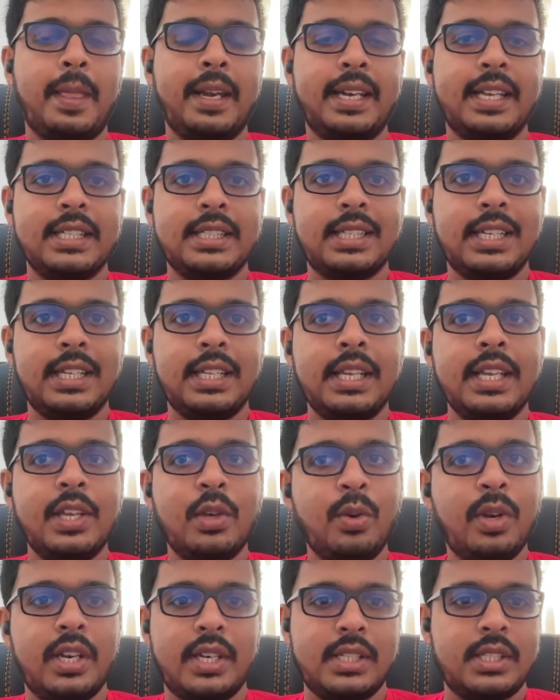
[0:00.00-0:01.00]
testing the
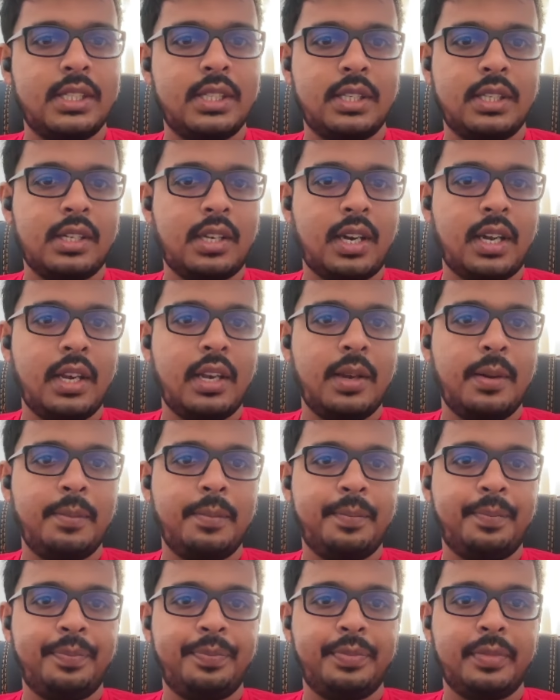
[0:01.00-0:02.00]
unit, right?
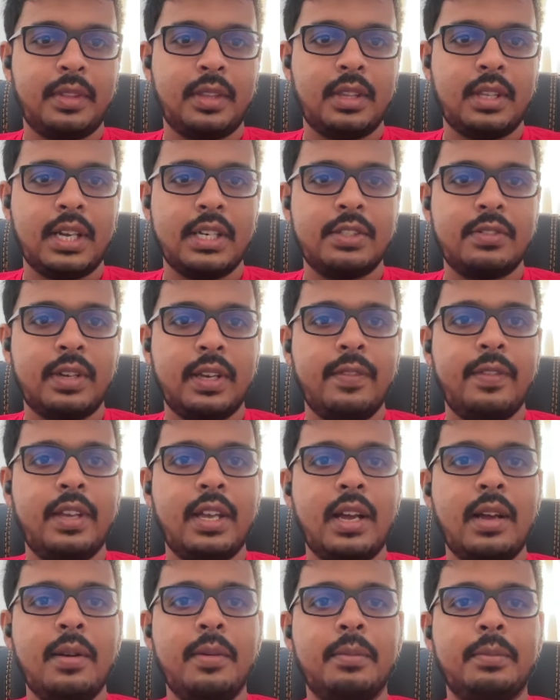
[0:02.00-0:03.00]
That's why we
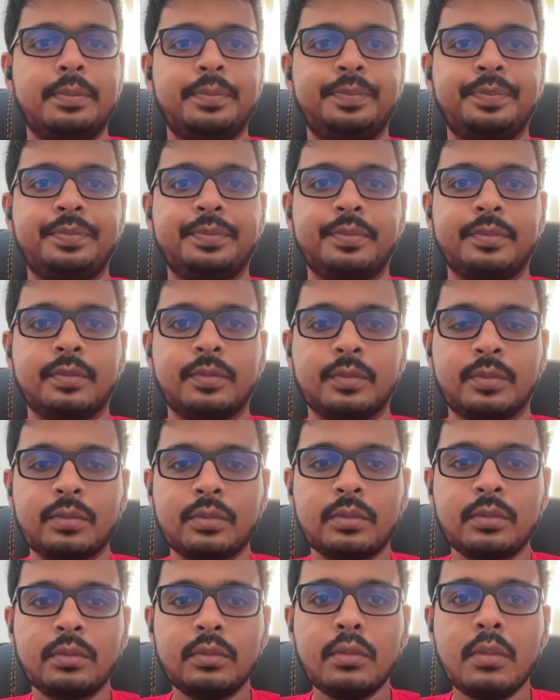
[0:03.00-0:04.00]
are
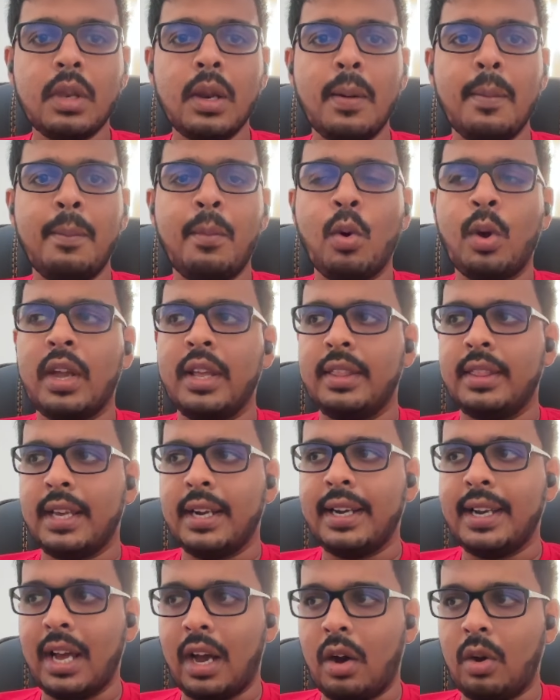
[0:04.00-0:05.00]
mocking
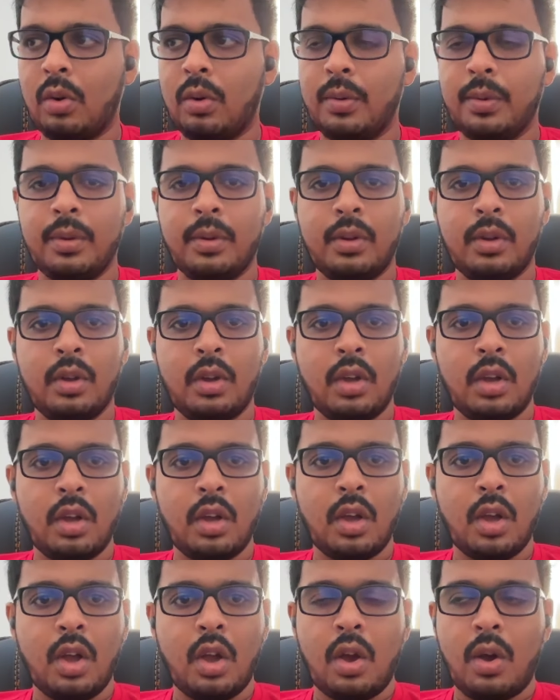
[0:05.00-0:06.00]
that DAO.
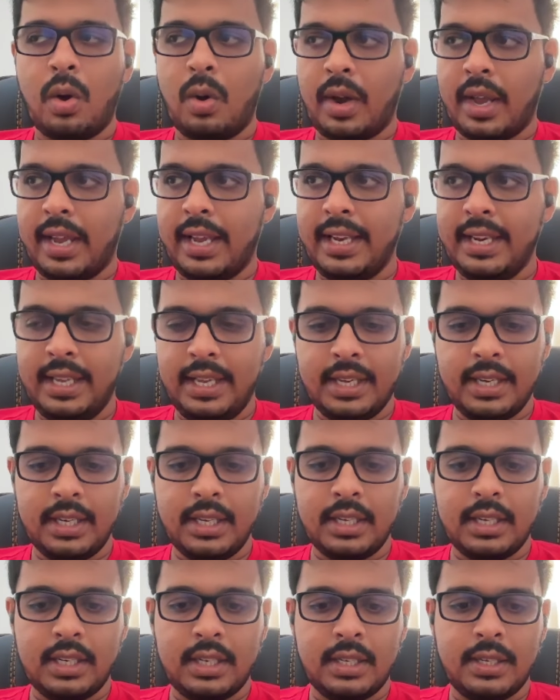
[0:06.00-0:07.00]
Okay, in here
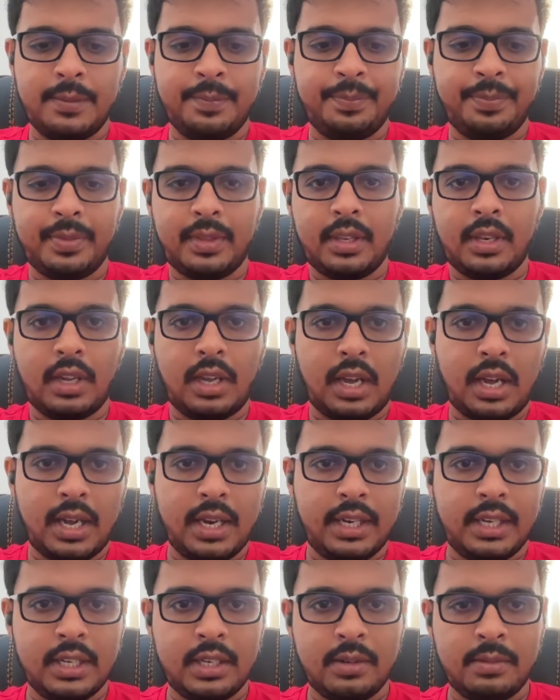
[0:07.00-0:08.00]

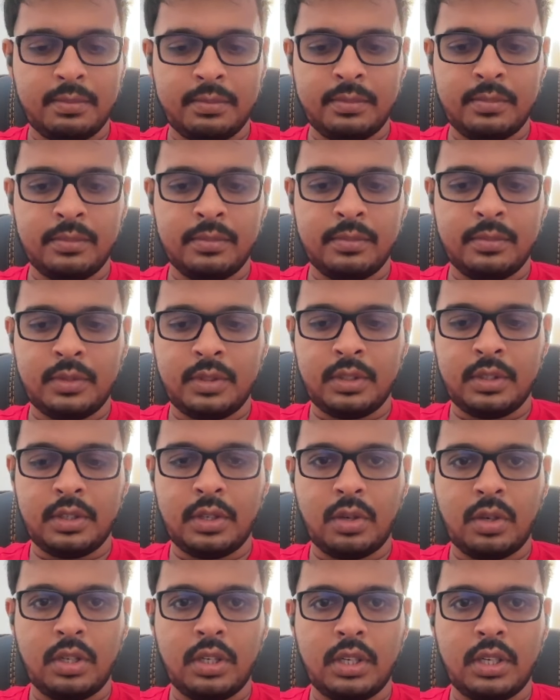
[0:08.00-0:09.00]
item
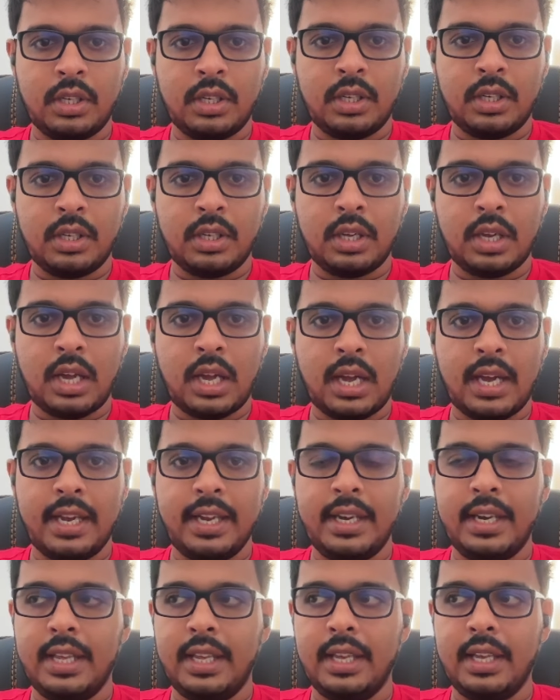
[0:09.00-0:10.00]
dot
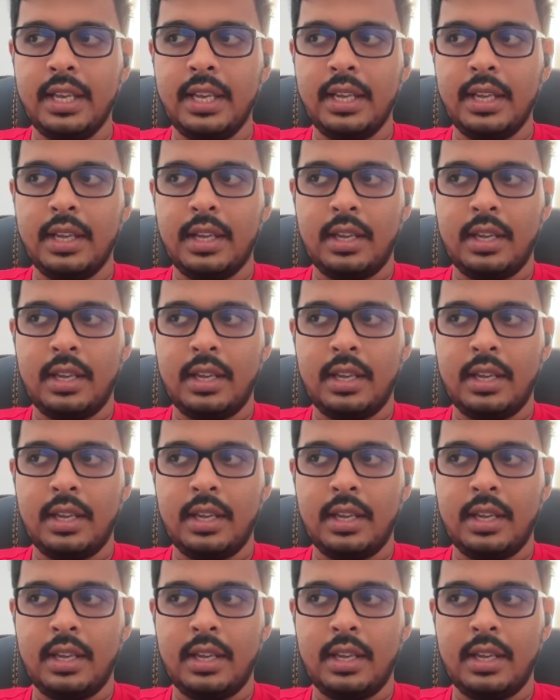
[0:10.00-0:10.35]
id